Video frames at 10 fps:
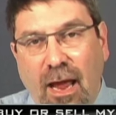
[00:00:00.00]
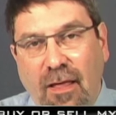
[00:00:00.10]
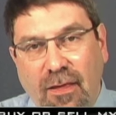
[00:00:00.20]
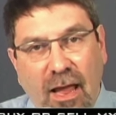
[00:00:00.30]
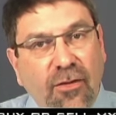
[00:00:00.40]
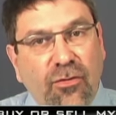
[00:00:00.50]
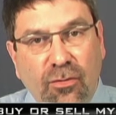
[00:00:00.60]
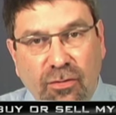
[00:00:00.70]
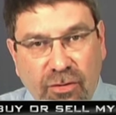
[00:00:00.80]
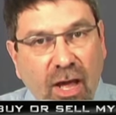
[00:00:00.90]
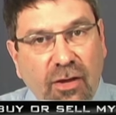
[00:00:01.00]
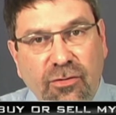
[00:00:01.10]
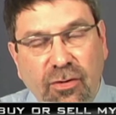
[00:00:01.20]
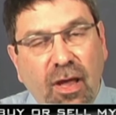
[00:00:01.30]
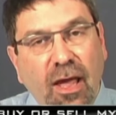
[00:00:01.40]
And the answer is
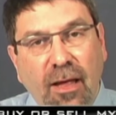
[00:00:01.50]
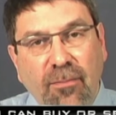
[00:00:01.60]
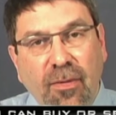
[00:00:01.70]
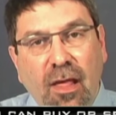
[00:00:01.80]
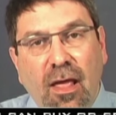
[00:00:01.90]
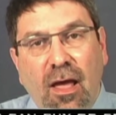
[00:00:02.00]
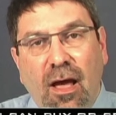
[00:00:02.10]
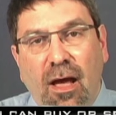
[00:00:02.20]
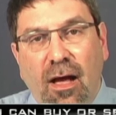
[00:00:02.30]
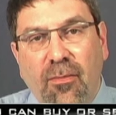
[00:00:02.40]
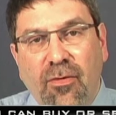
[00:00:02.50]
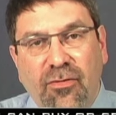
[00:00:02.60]
yes, you can. Um,